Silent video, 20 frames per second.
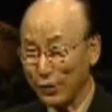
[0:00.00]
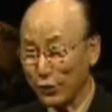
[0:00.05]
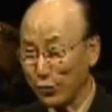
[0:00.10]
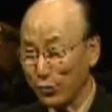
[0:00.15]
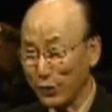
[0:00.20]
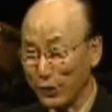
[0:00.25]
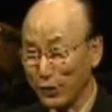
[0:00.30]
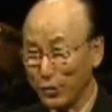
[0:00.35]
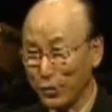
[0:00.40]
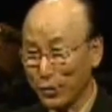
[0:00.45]

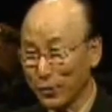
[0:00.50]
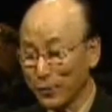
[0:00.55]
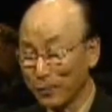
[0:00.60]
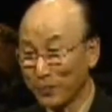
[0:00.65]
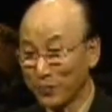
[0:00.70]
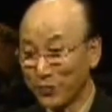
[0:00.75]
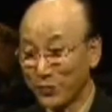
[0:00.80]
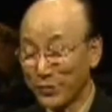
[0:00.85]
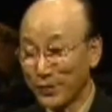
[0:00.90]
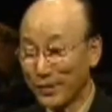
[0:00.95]
situation.
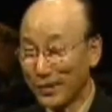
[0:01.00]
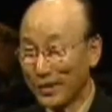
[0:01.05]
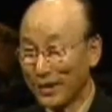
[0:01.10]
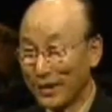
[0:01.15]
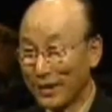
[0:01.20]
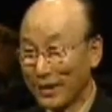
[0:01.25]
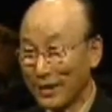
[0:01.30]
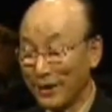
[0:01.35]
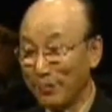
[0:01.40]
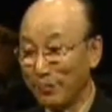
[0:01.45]

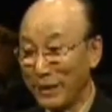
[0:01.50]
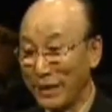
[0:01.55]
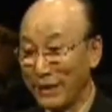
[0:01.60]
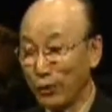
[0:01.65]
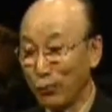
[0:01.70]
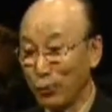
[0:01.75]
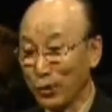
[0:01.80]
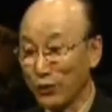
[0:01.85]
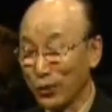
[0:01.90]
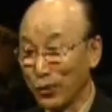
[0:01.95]
Her
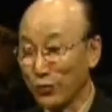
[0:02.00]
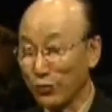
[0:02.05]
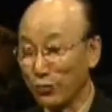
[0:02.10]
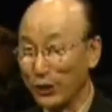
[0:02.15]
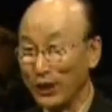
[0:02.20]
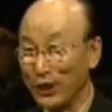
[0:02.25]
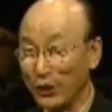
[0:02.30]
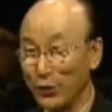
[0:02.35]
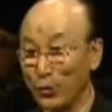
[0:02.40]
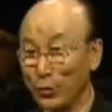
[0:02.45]
mind was not
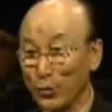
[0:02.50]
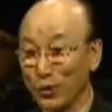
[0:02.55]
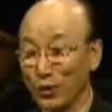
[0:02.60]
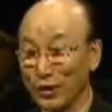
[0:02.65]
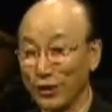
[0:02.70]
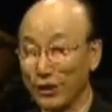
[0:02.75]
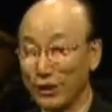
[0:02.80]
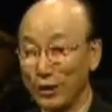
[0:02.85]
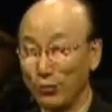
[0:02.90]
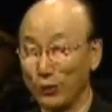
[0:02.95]
renewed,
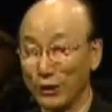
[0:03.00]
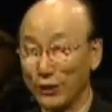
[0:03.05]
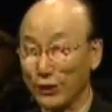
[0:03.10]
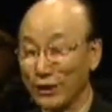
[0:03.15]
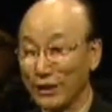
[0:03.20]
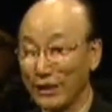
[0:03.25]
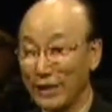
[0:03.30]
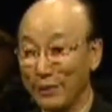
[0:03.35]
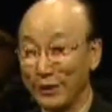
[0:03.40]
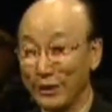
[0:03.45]
and she was
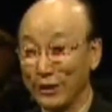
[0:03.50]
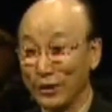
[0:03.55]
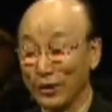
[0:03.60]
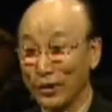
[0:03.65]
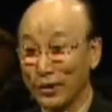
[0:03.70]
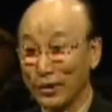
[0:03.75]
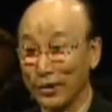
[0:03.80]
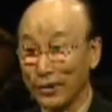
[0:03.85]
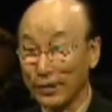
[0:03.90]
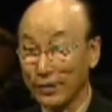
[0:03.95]
having
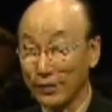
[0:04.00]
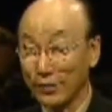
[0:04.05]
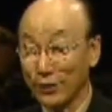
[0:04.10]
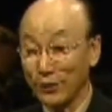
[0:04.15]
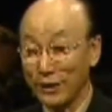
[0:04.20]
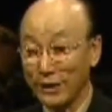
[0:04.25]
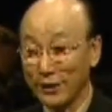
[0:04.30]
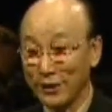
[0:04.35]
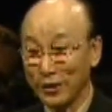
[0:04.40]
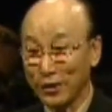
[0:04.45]
not
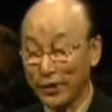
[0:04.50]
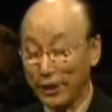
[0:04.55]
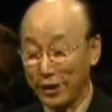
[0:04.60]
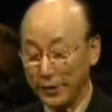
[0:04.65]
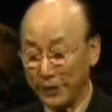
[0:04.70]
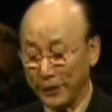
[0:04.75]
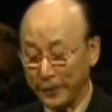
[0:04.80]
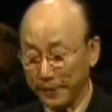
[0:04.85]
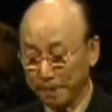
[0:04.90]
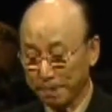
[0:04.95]
new
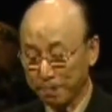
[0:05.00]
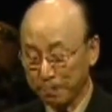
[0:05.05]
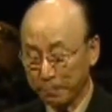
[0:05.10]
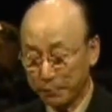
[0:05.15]
understanding.